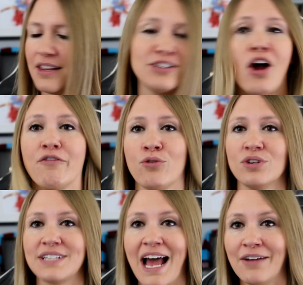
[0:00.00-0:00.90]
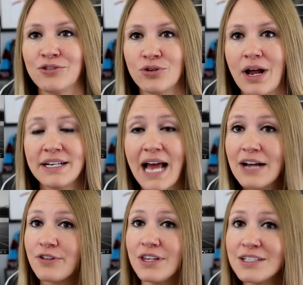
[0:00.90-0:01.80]
of course, after,
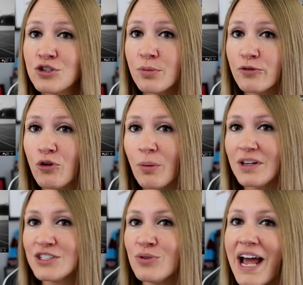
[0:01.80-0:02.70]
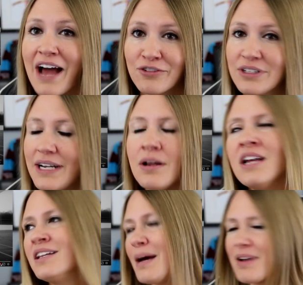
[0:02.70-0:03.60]
I've listened to it before, but I listened to it after he died.
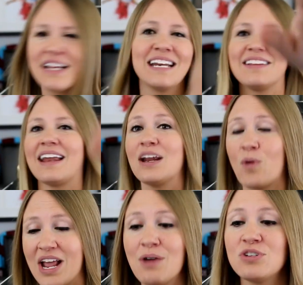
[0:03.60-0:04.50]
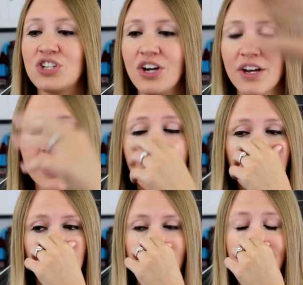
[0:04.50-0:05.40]
I'm not gonna get at that anyway. It was good,
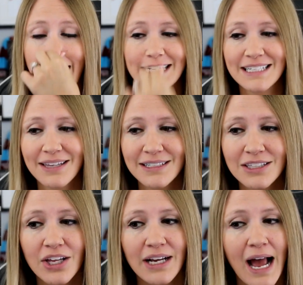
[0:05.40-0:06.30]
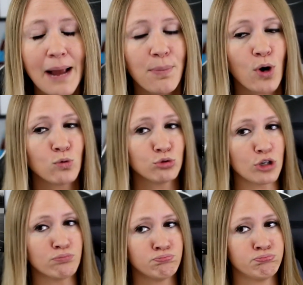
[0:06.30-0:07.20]
but I did like the like hype part where it was
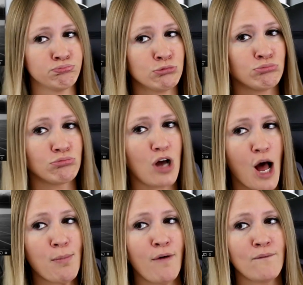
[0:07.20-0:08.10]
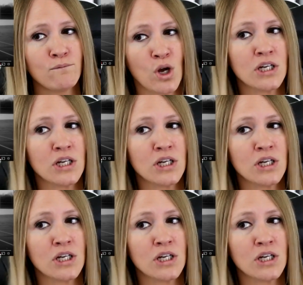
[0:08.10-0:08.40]
like, I'm a